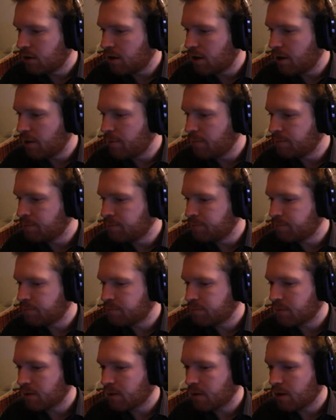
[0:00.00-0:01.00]

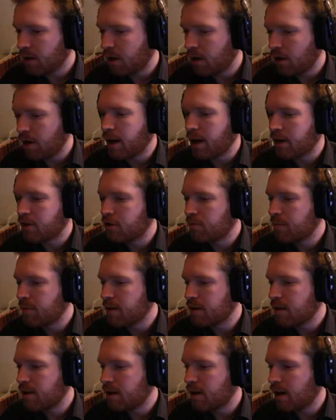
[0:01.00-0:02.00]
Oh yeah, I should
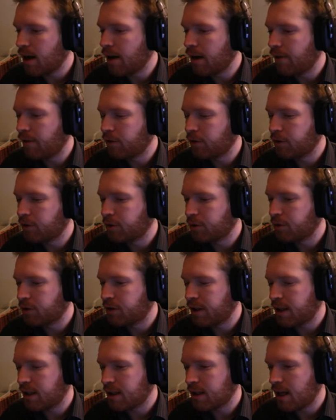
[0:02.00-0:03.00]
mention here, I also
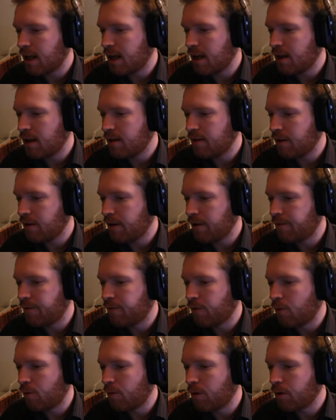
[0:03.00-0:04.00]
set a
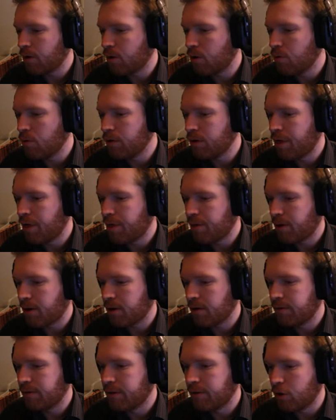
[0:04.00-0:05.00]
forward only
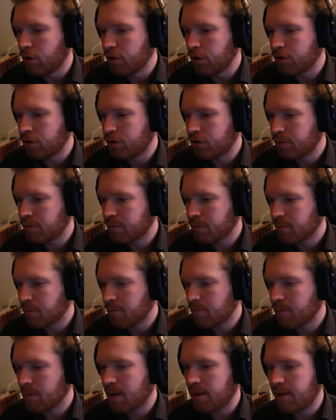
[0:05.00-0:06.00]
throttle reverse.
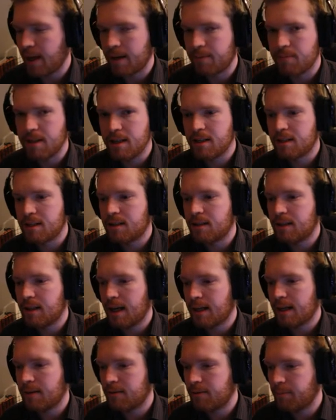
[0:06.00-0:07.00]
That means
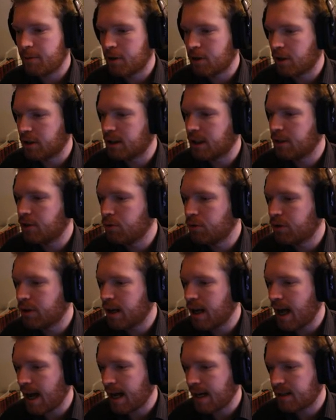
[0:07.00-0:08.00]
that because I use
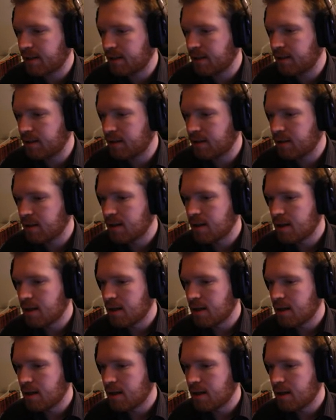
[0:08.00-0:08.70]
an axis,